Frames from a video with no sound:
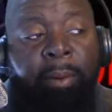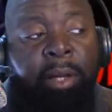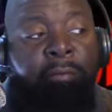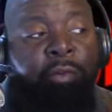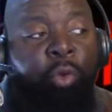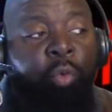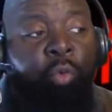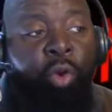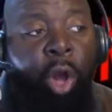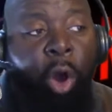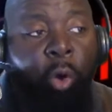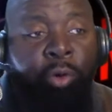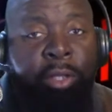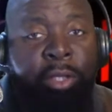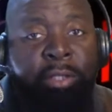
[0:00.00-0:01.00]
but if you
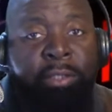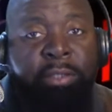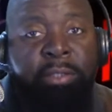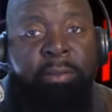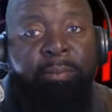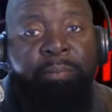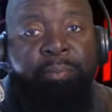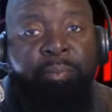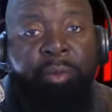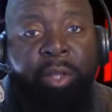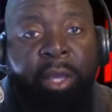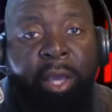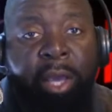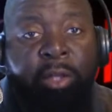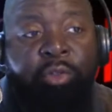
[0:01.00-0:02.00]
notice,
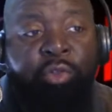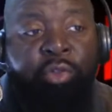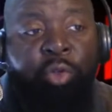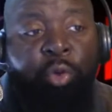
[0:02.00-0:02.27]
as